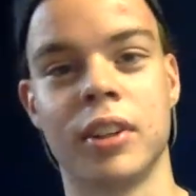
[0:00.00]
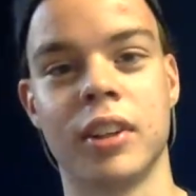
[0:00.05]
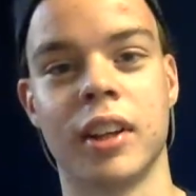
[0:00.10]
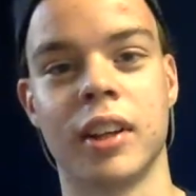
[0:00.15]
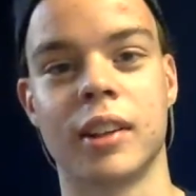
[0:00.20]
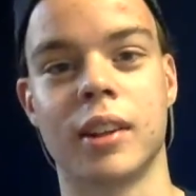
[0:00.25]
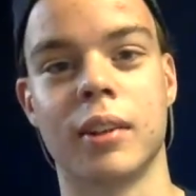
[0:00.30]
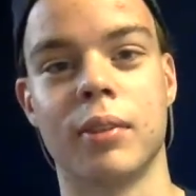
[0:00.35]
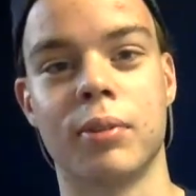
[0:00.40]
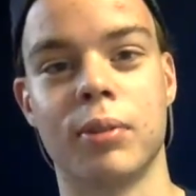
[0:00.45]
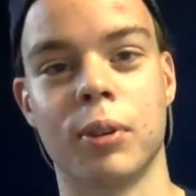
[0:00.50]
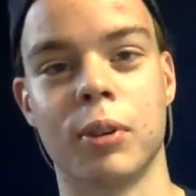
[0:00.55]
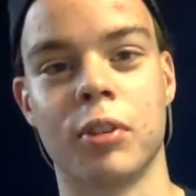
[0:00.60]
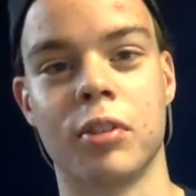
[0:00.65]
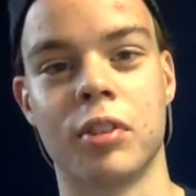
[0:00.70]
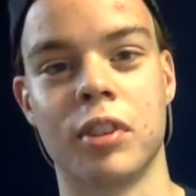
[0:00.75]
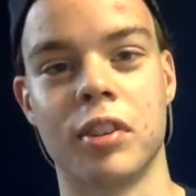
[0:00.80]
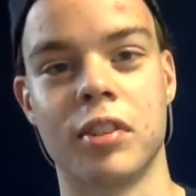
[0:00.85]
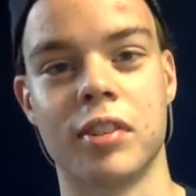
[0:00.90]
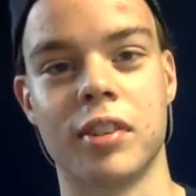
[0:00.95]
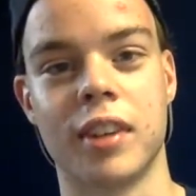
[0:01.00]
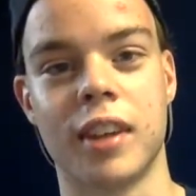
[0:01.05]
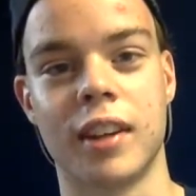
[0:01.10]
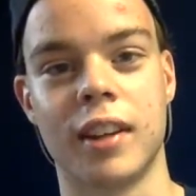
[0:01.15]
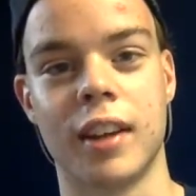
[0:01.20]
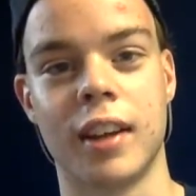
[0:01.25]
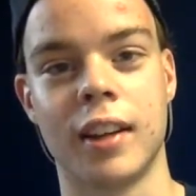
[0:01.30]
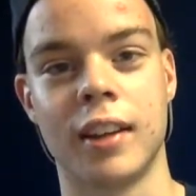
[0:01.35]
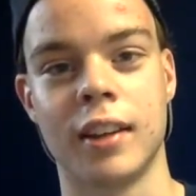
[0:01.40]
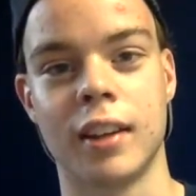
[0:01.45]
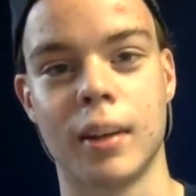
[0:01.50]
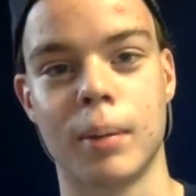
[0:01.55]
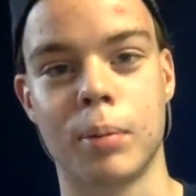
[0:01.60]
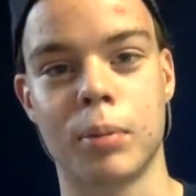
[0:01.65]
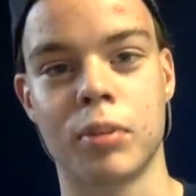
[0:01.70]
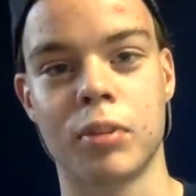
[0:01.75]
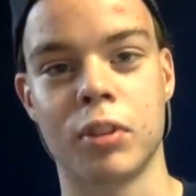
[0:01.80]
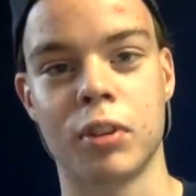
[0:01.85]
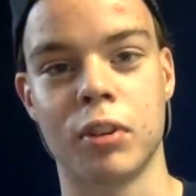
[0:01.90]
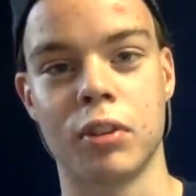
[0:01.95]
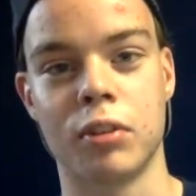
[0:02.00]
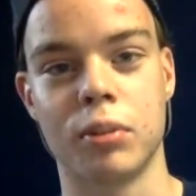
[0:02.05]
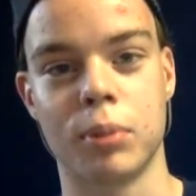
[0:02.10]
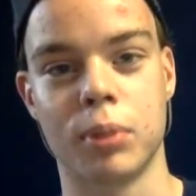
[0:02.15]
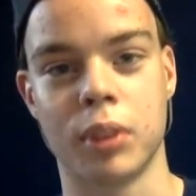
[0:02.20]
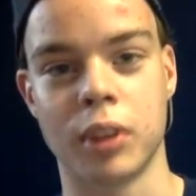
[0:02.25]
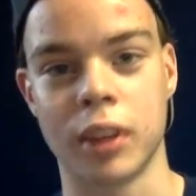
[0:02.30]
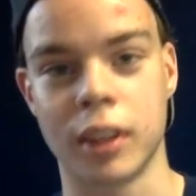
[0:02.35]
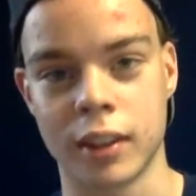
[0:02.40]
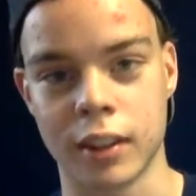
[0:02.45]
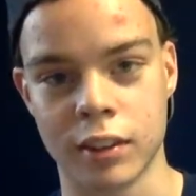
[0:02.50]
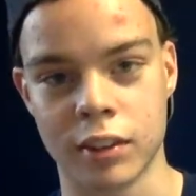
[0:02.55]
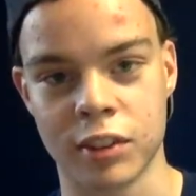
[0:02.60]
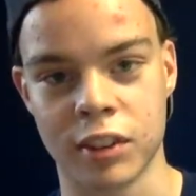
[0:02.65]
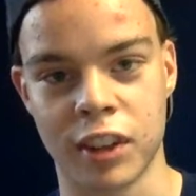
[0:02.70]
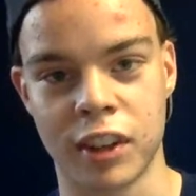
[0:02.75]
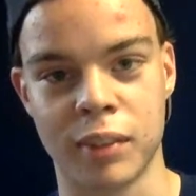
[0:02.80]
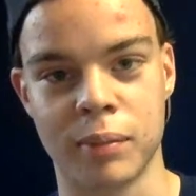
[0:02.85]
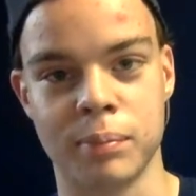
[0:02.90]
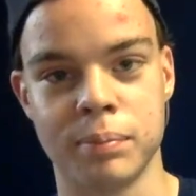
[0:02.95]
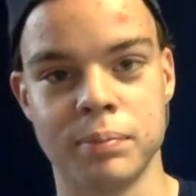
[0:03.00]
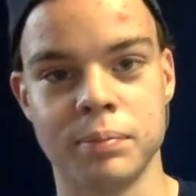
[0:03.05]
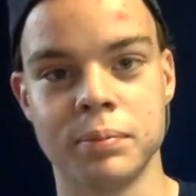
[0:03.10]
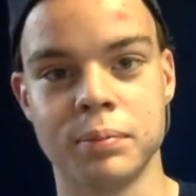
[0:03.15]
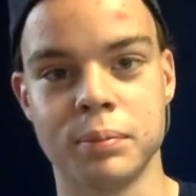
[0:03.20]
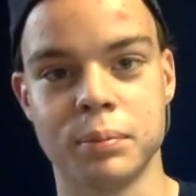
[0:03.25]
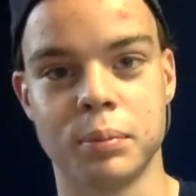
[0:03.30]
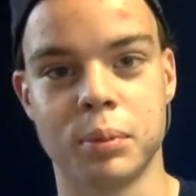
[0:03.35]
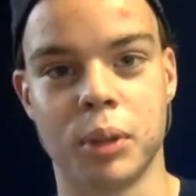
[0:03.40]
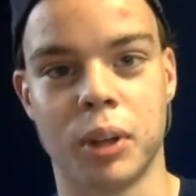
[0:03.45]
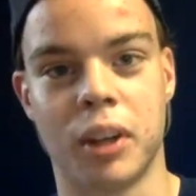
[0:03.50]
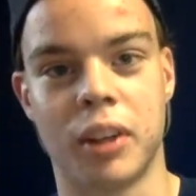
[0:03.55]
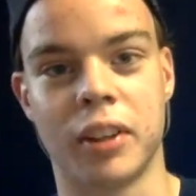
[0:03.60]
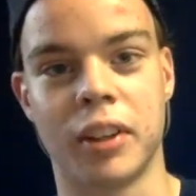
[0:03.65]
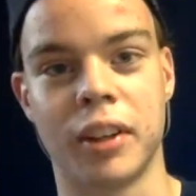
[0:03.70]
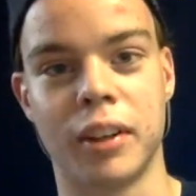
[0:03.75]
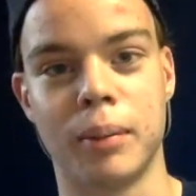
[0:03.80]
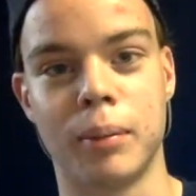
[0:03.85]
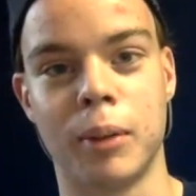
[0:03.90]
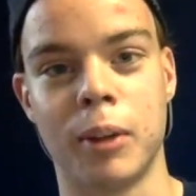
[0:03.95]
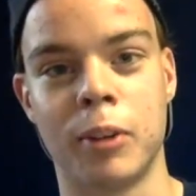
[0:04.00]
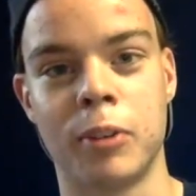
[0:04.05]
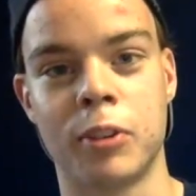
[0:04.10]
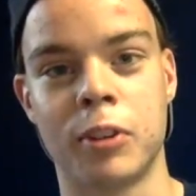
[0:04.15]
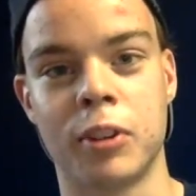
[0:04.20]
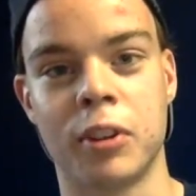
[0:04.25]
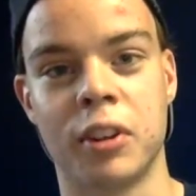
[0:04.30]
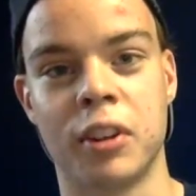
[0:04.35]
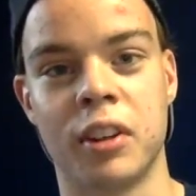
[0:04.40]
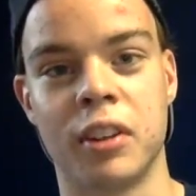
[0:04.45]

Like the first season had 80 episodes with like the same plot line basically.